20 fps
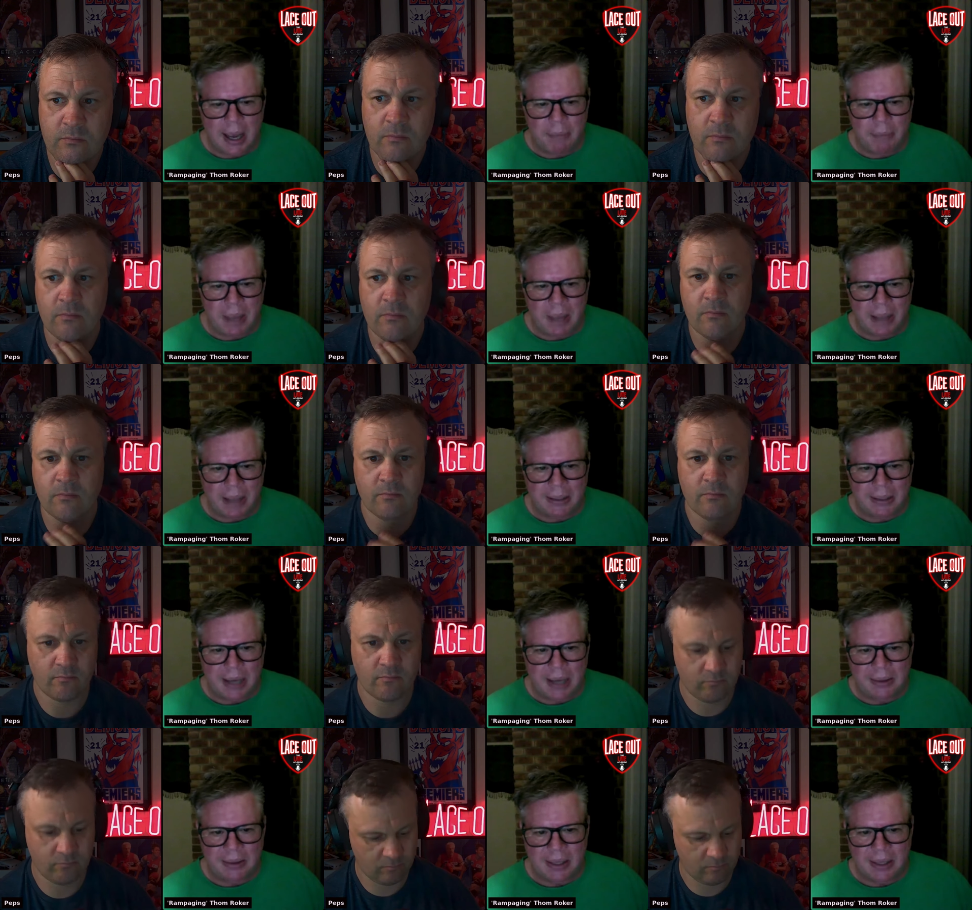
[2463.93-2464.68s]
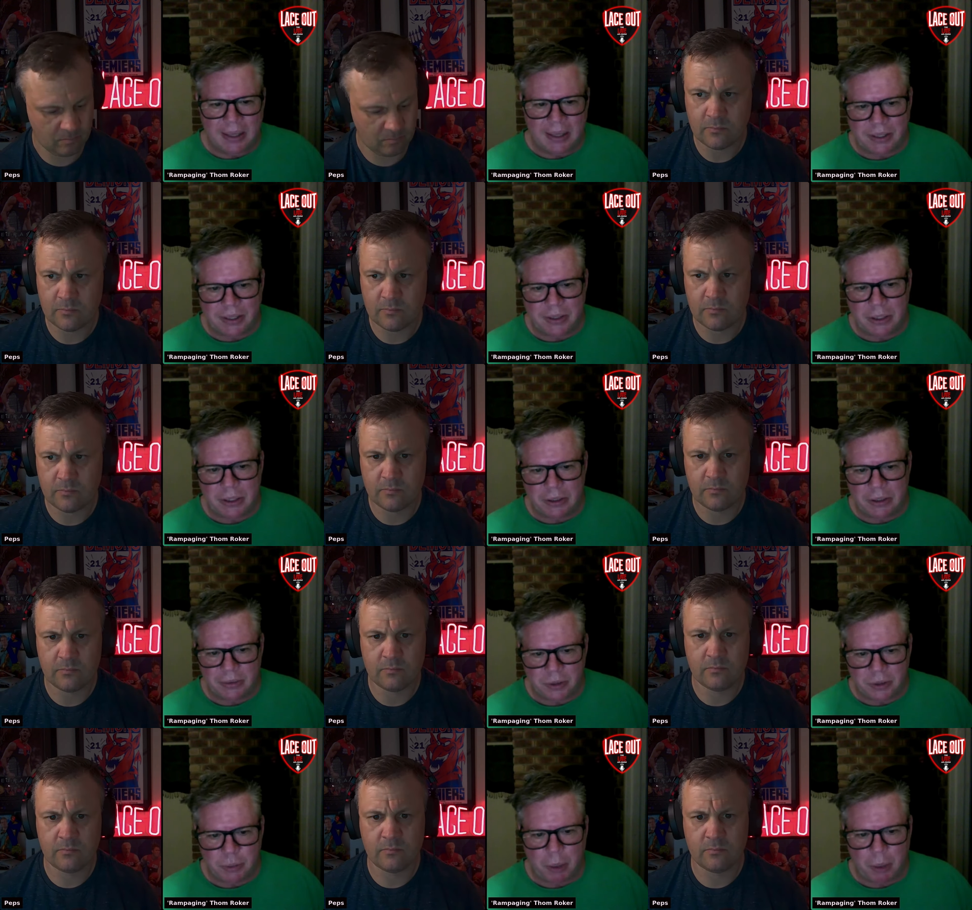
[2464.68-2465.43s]
Speaker 1: At
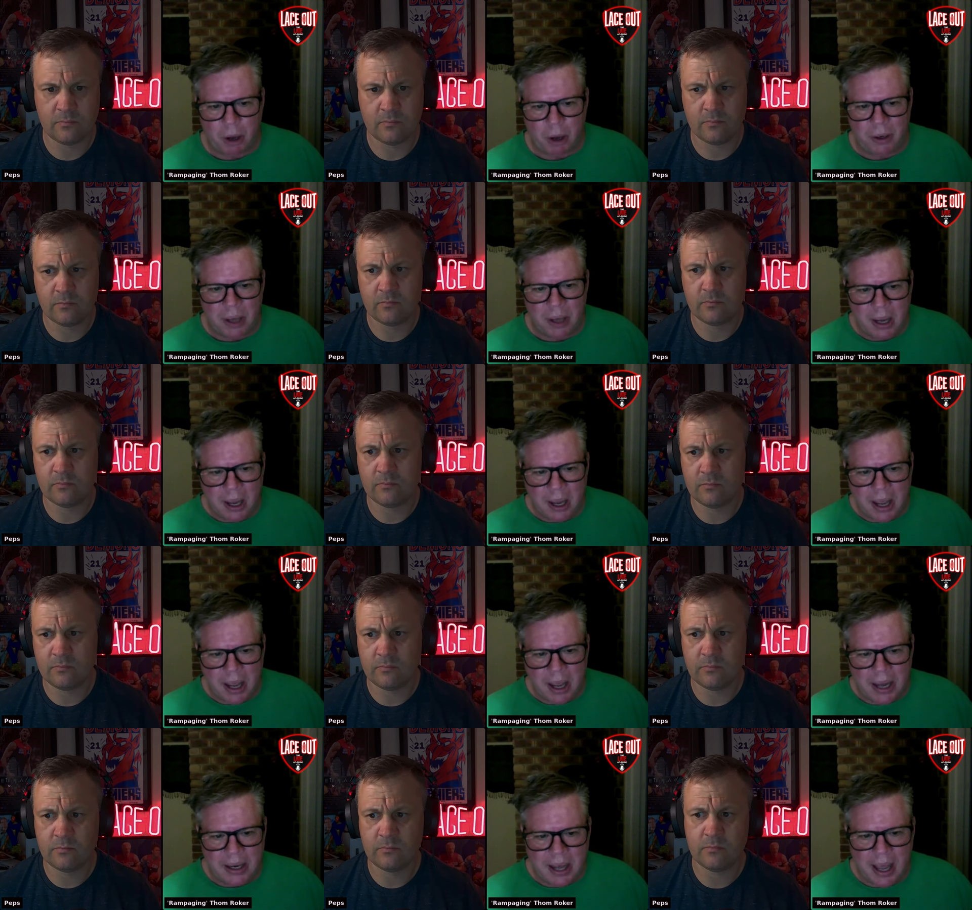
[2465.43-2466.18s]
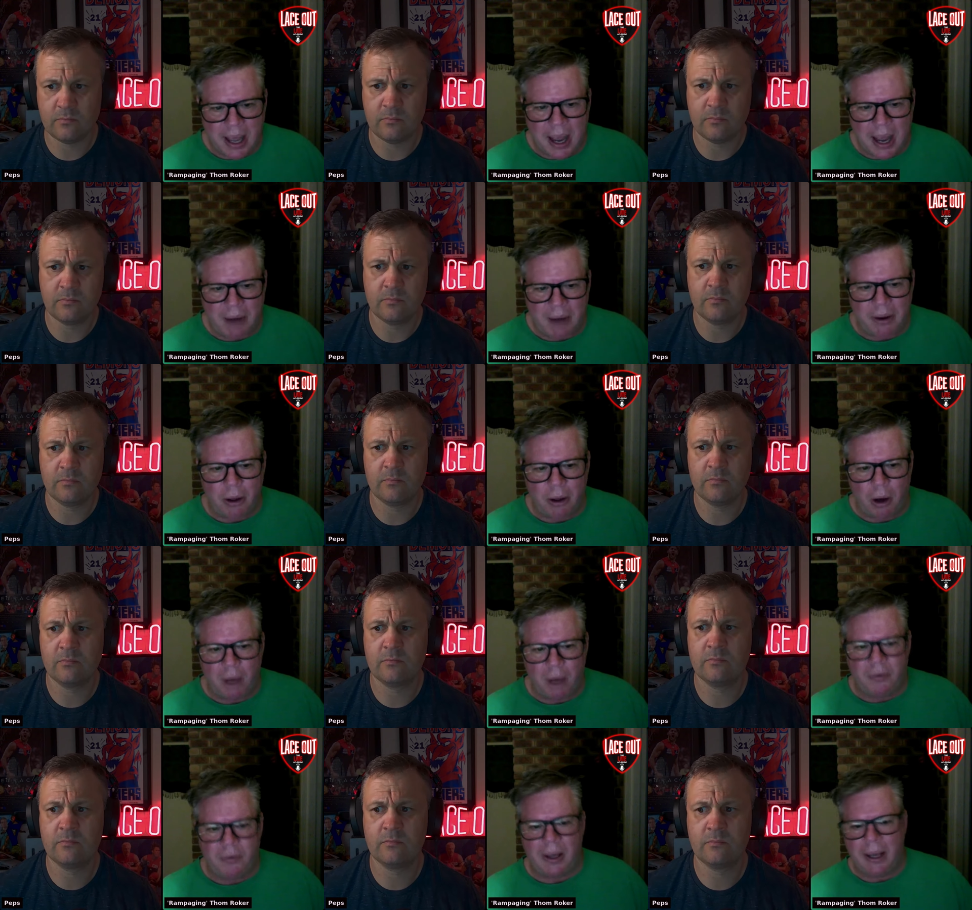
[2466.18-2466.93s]
this spot. And Harry
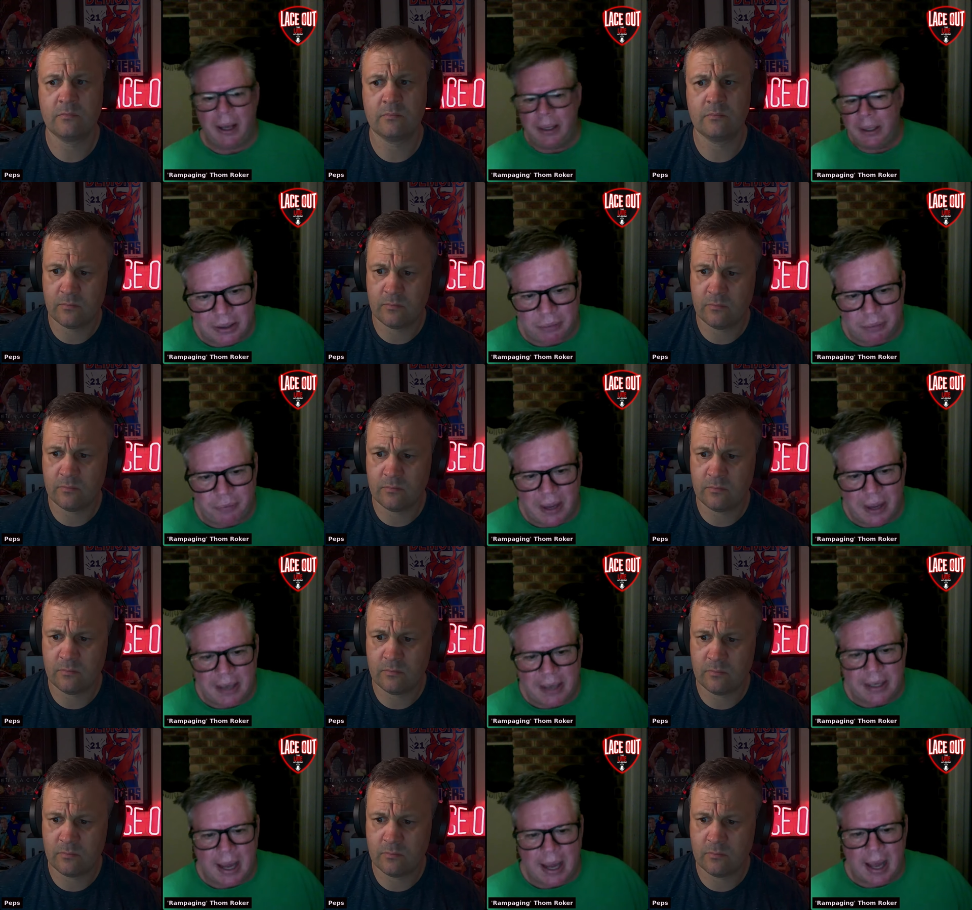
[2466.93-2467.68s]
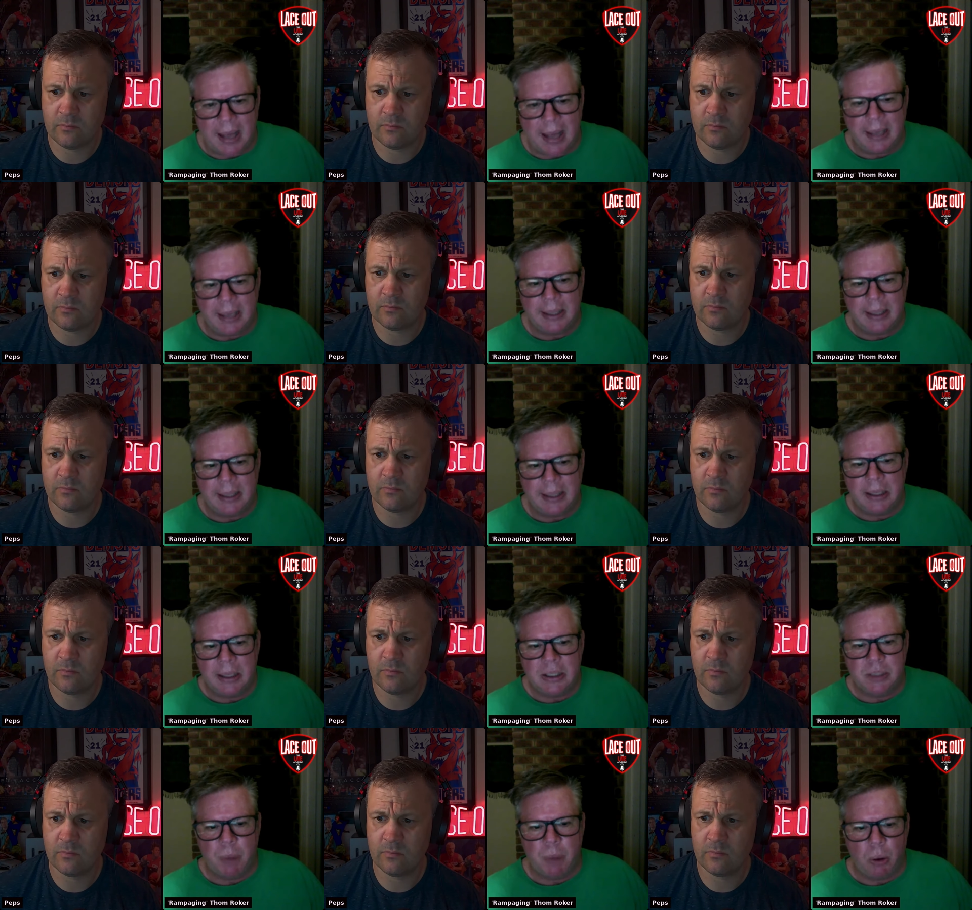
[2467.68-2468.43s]
Oliver, defender,
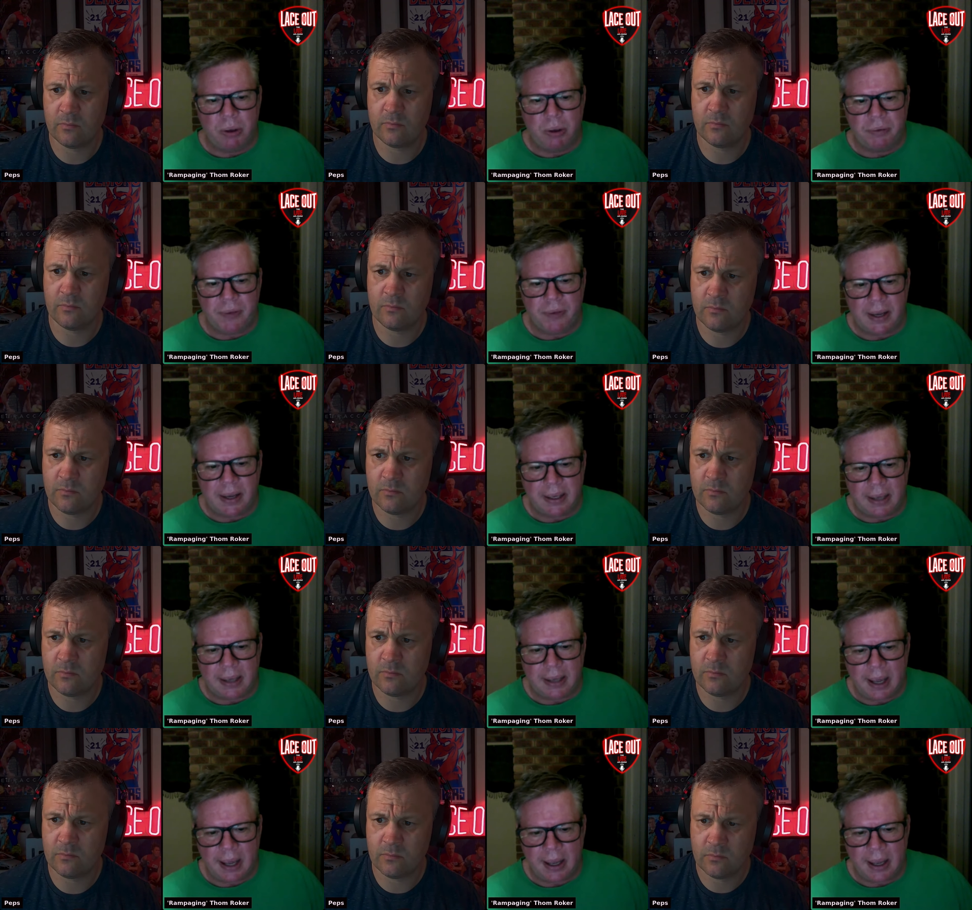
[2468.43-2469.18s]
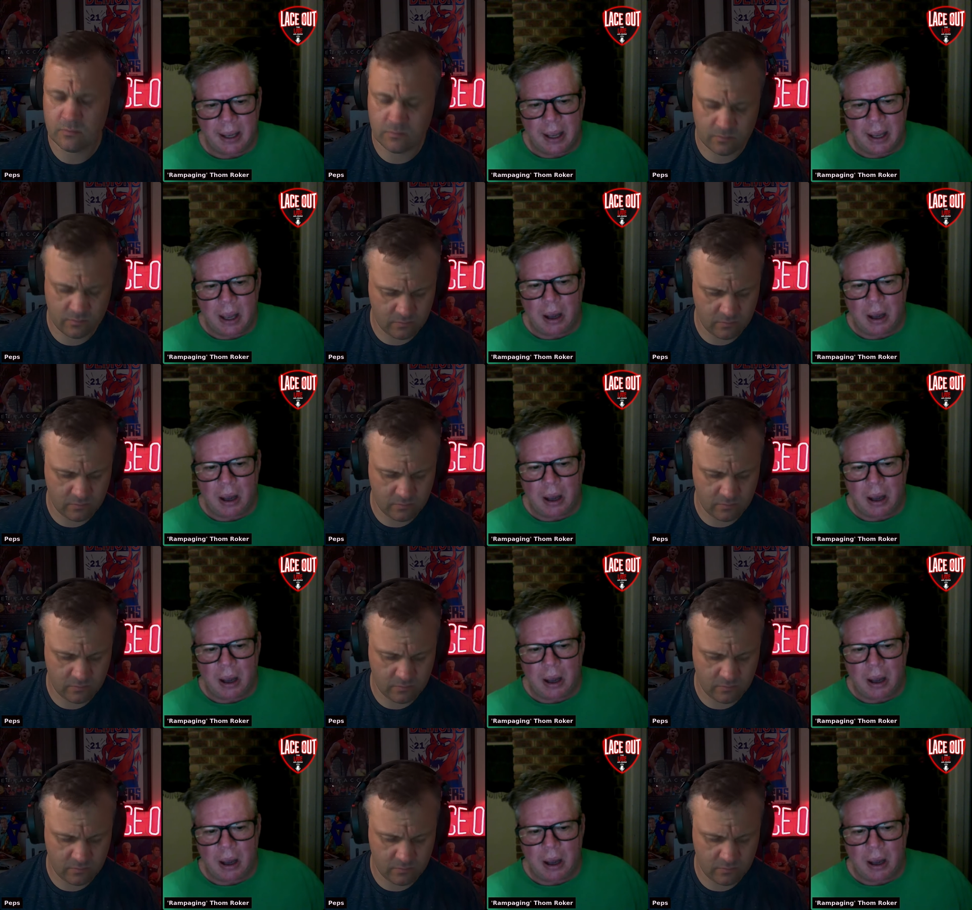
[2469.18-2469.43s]
small defender.